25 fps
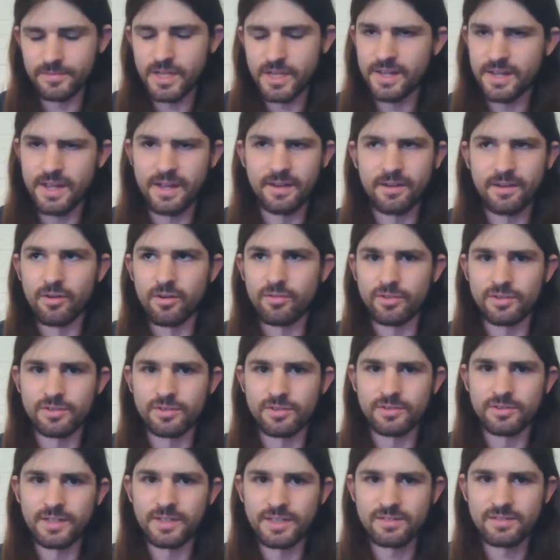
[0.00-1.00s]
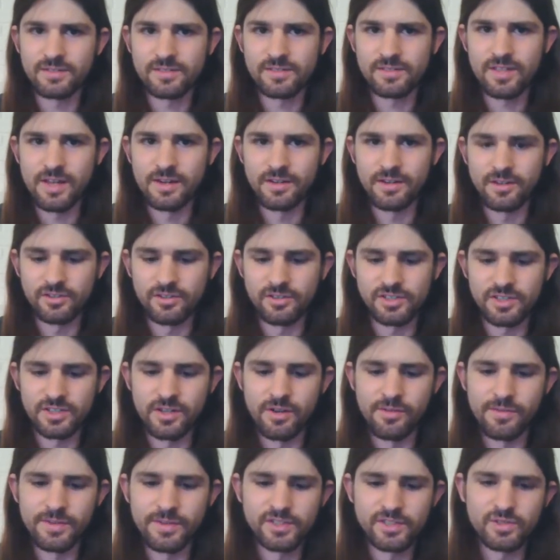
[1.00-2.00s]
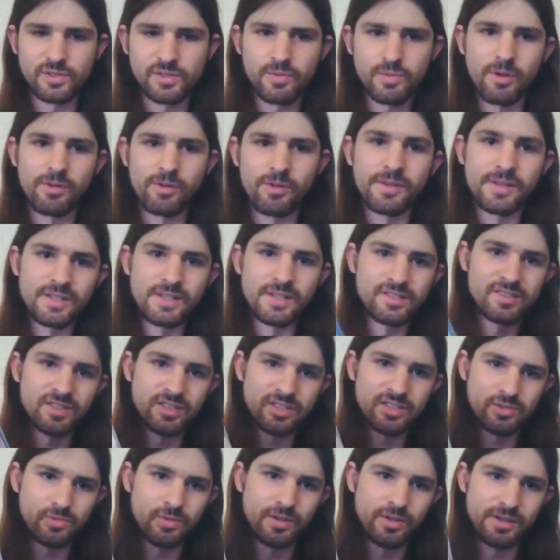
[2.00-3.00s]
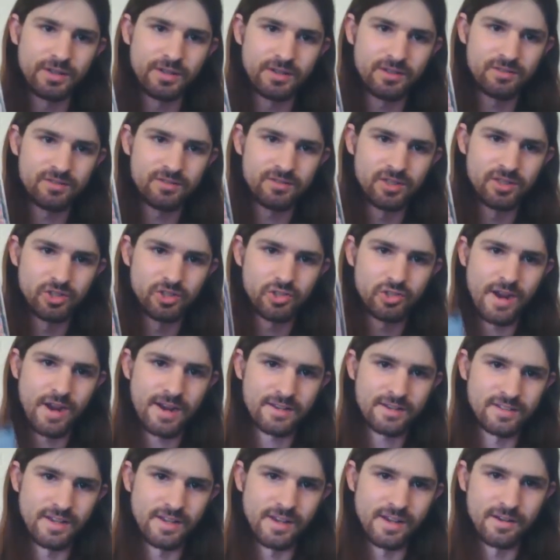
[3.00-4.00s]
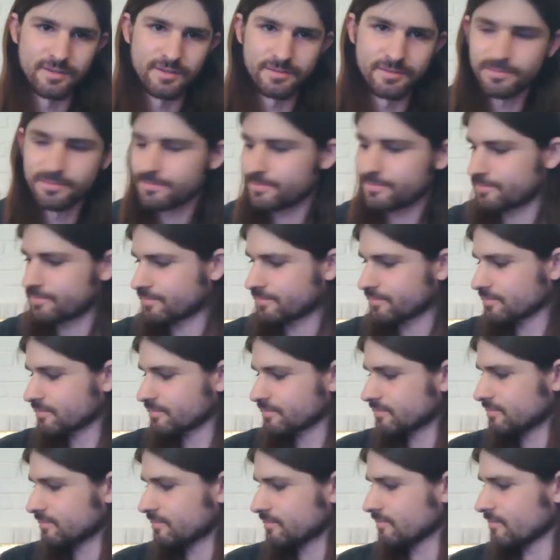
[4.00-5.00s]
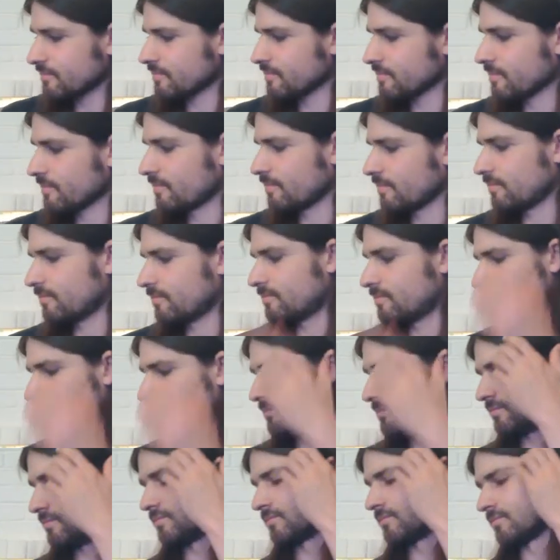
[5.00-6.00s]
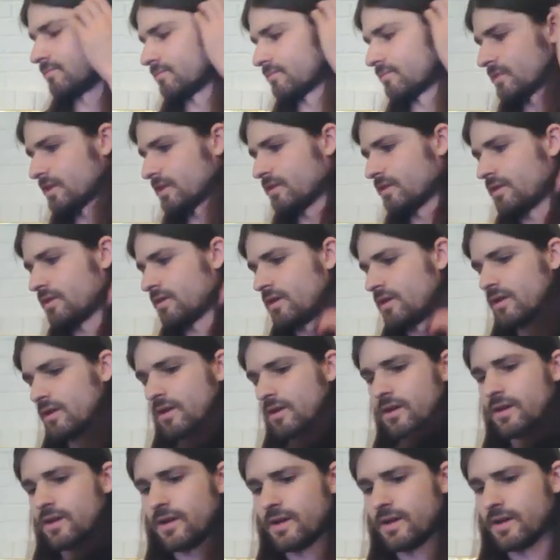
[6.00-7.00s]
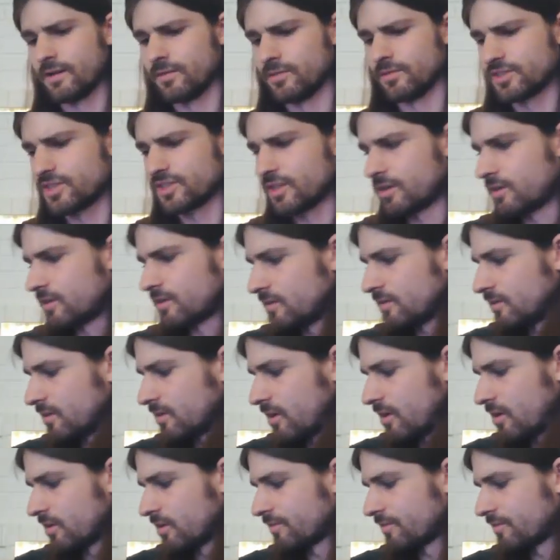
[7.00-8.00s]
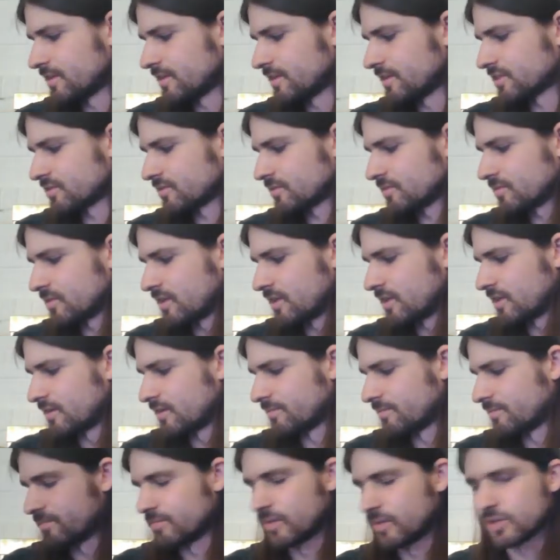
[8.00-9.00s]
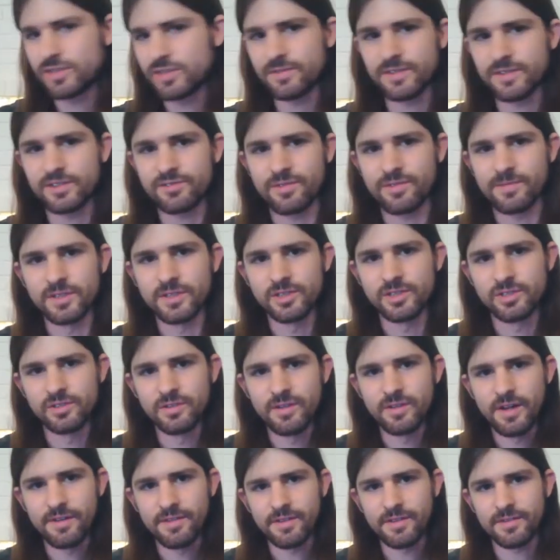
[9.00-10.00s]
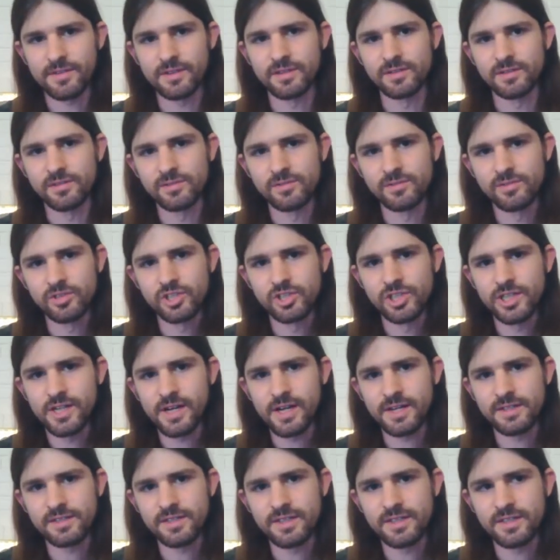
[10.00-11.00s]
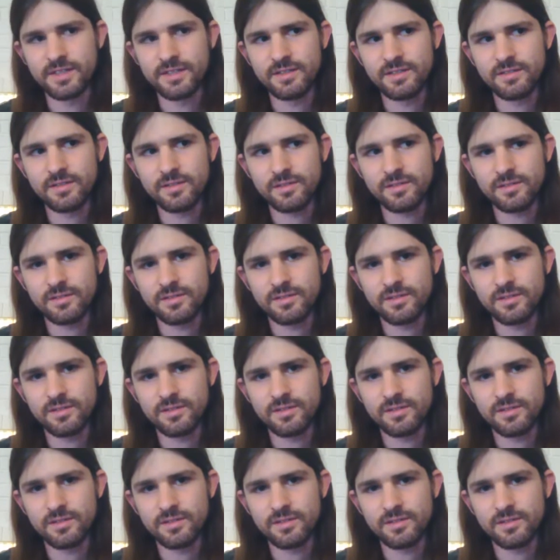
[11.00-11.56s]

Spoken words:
again, over like 10 years ago, this was probably the easiest one to track down. And it was all of it is, most of it's from the, I think, the GIT